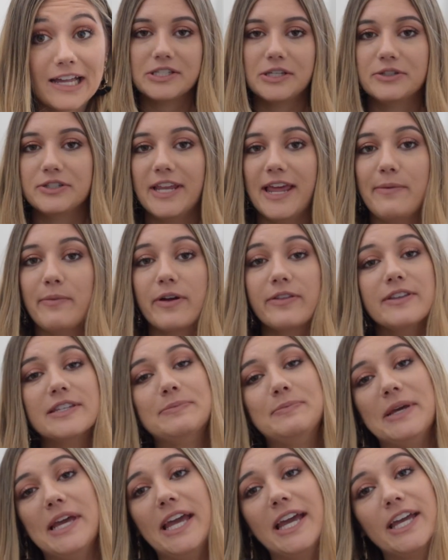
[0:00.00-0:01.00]
So today I'm wearing this
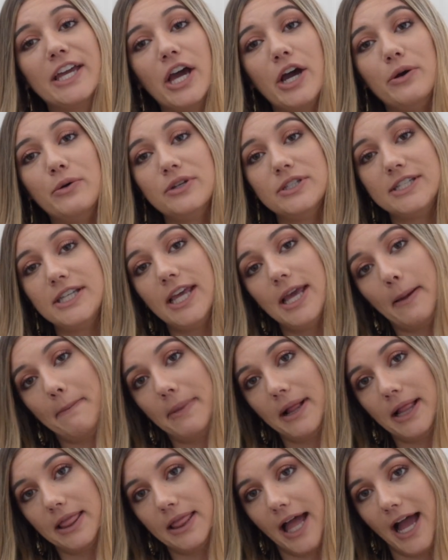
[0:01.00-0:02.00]
big cozy
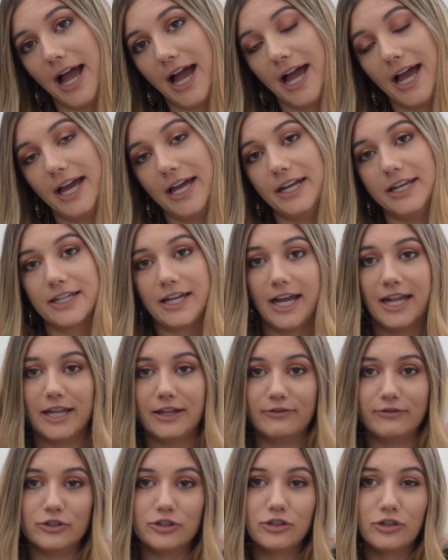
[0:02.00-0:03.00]
plaid kind
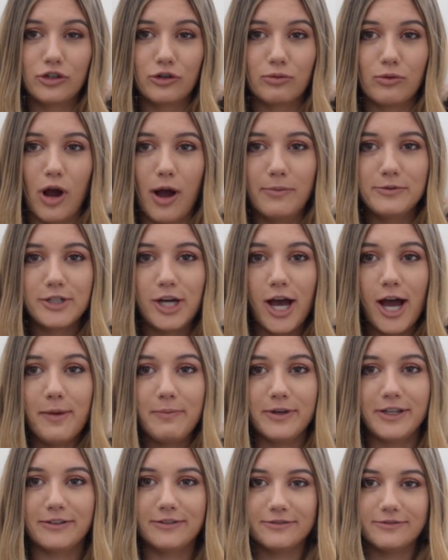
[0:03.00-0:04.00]
of crop
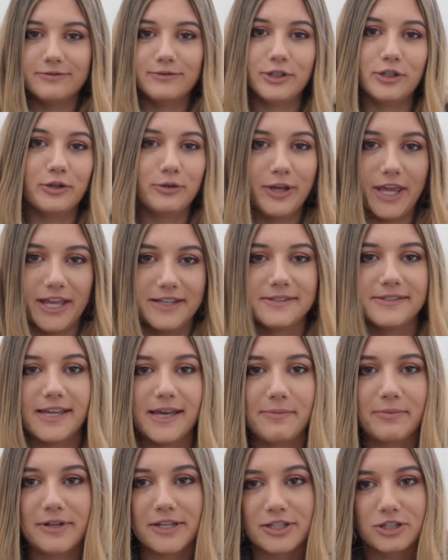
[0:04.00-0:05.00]
top. You can't see
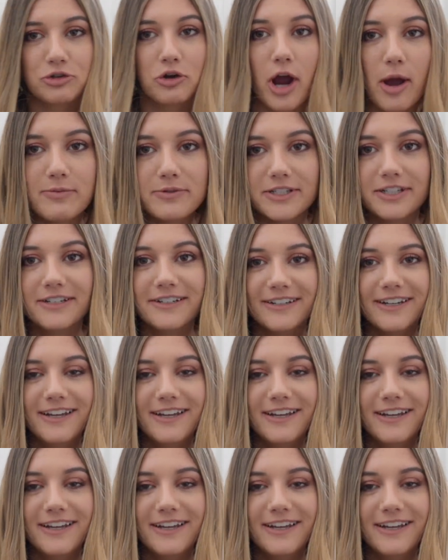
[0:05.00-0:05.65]
it, but it's cropped.